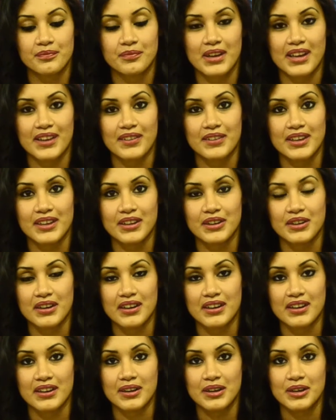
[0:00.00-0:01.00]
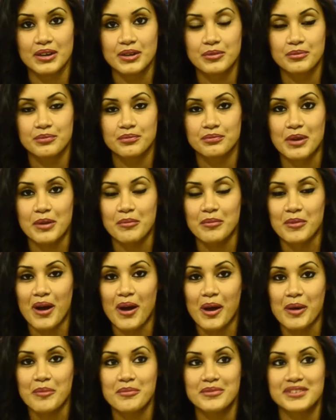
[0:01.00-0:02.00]
And then my
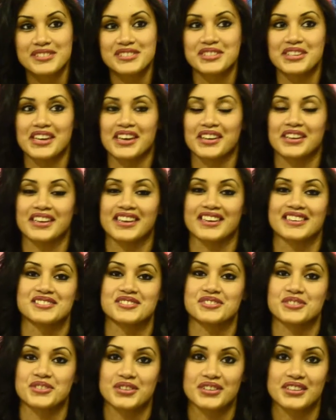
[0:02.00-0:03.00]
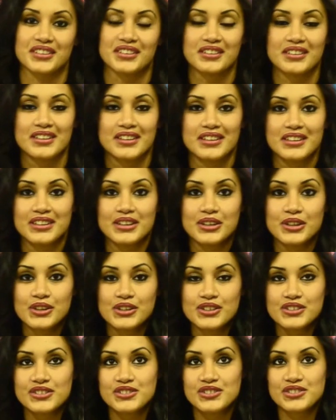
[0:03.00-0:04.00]
mom, she had cancer and
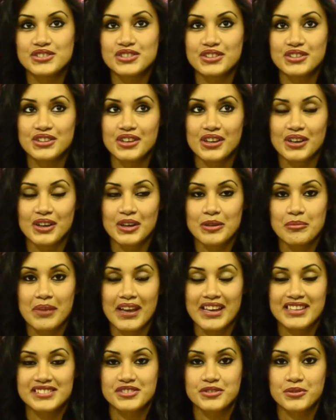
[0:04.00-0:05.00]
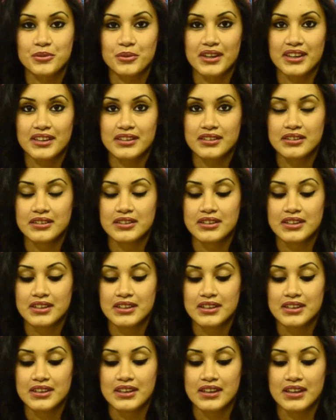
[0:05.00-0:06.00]
she passed away,
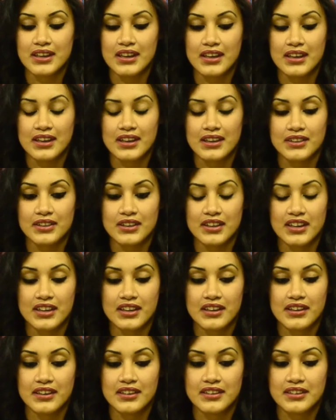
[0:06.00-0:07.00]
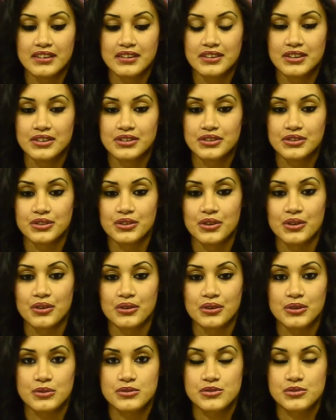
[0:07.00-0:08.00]
and then, you know,
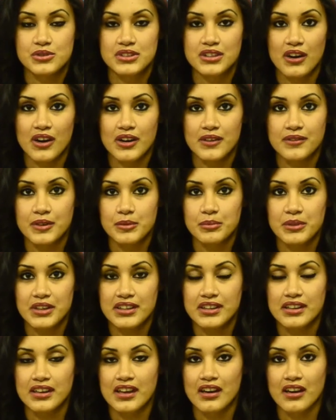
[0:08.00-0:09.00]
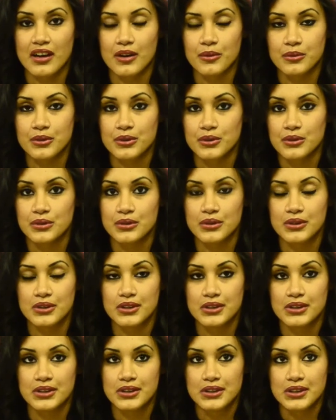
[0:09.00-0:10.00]
it was really hard for me, and I got real
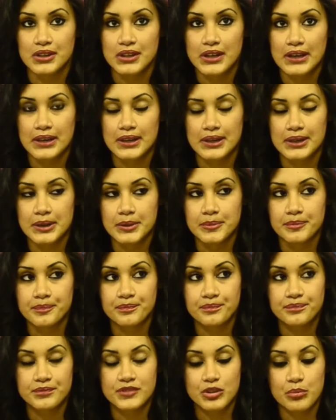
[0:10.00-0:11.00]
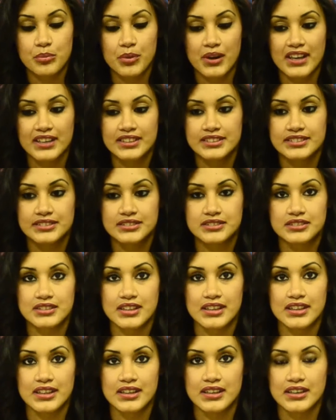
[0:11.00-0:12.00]
depressed,
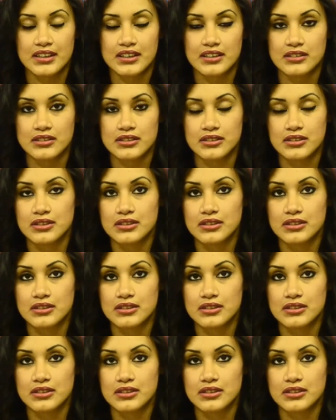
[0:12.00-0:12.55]
and